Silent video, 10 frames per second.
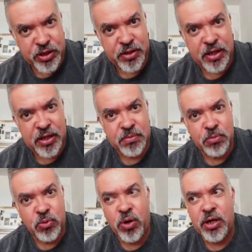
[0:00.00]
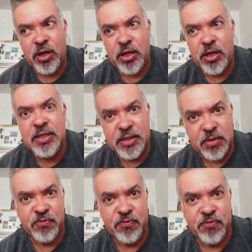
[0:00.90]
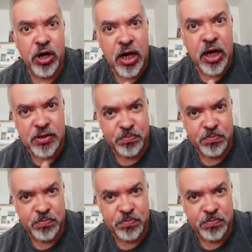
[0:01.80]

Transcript: and more easy for us,